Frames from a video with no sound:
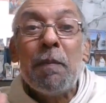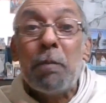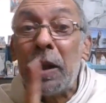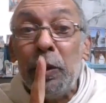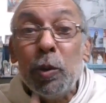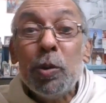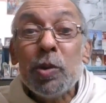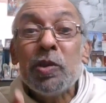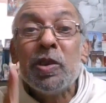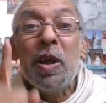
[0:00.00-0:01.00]
But
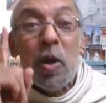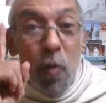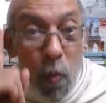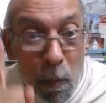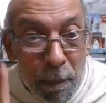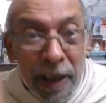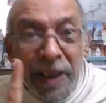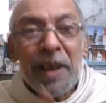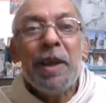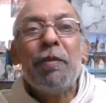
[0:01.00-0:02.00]
those who
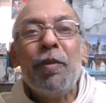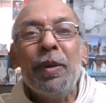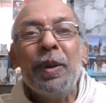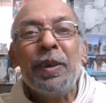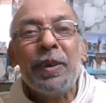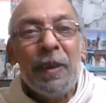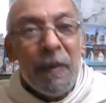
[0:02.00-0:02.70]
make an effort,